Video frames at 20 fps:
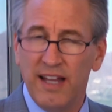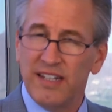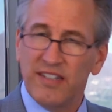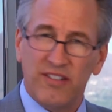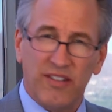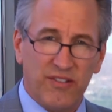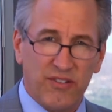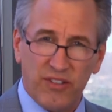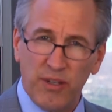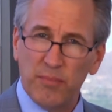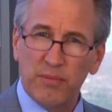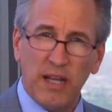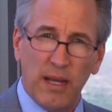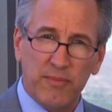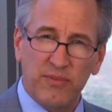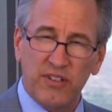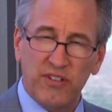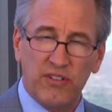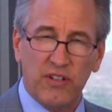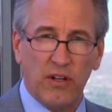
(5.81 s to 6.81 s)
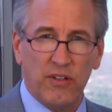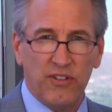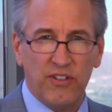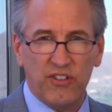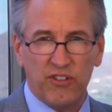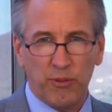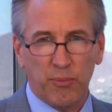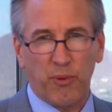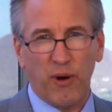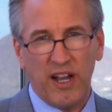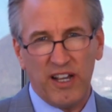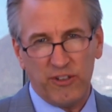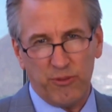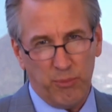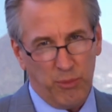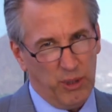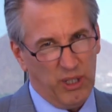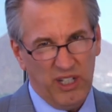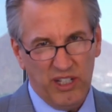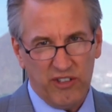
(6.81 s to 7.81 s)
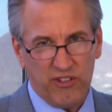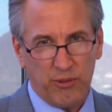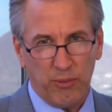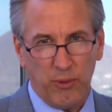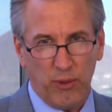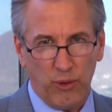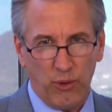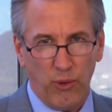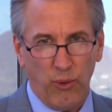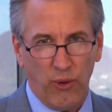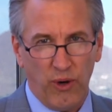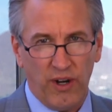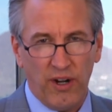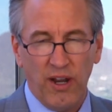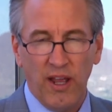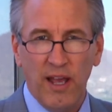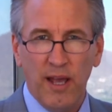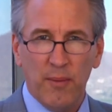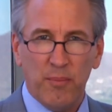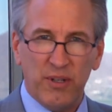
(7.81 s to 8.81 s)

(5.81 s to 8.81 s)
Now, sometimes it's called the Surprise Municipal Court,